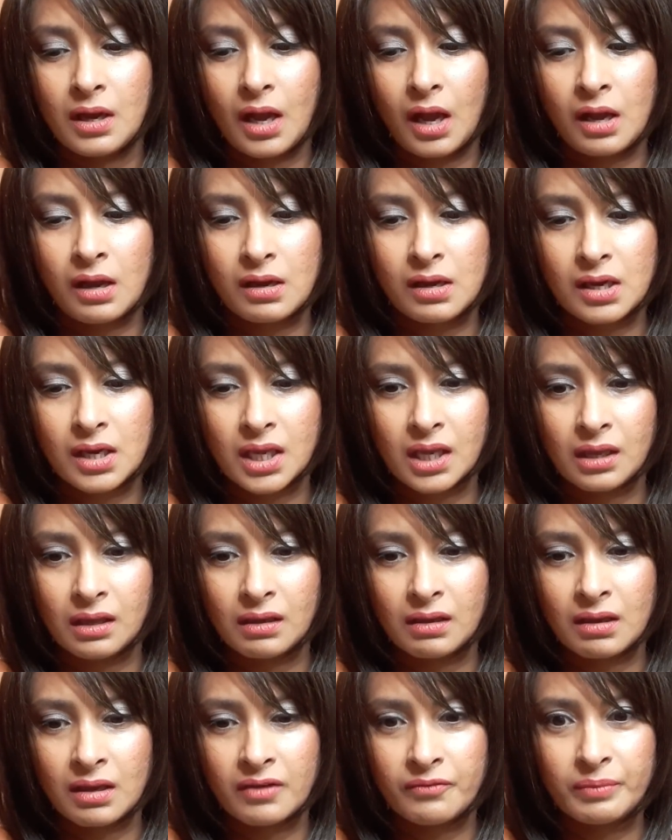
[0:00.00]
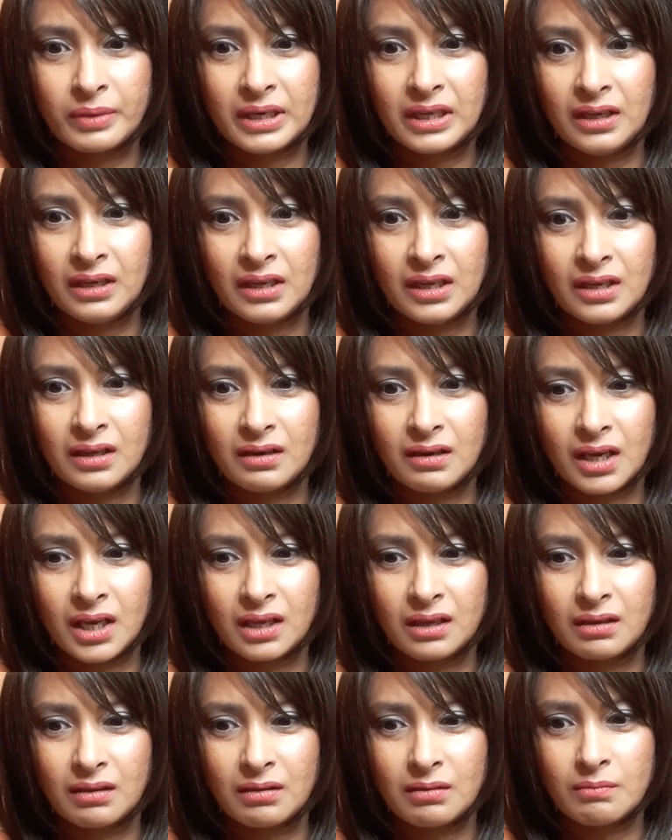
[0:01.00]
I have been eating
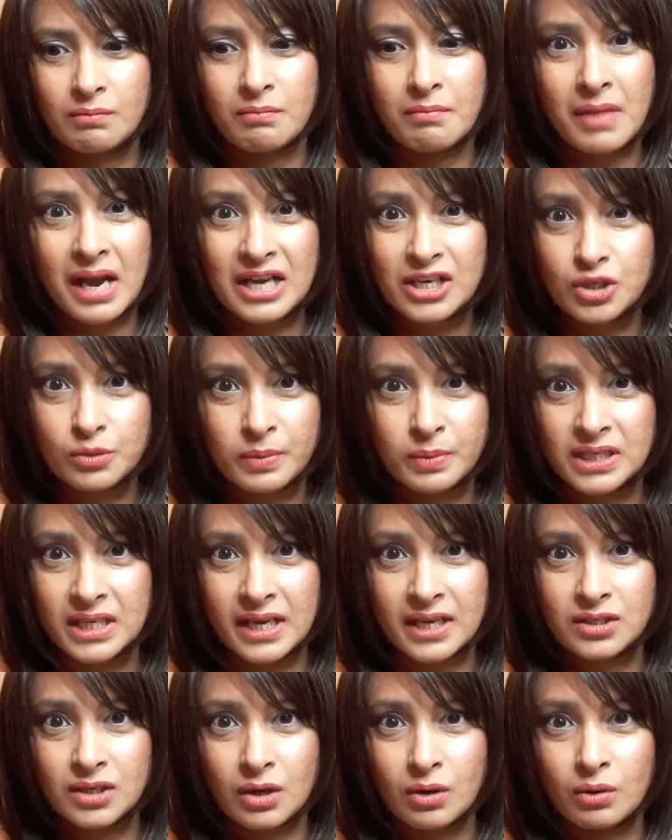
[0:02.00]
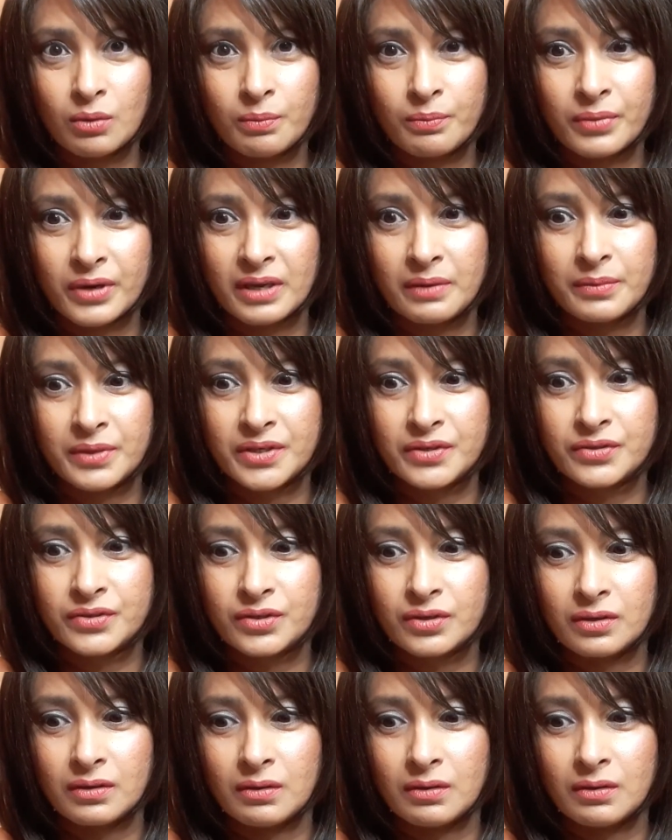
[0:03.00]
like mashed potato pretty much